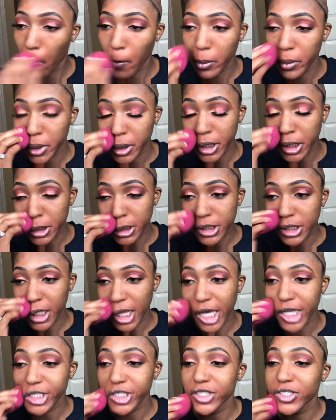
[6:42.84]
These
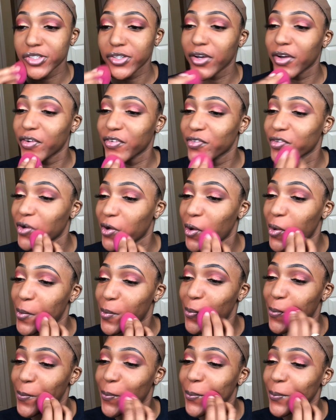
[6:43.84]
lashes are
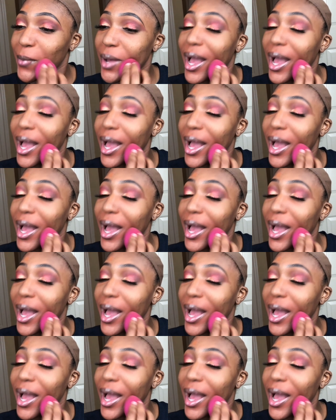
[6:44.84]
from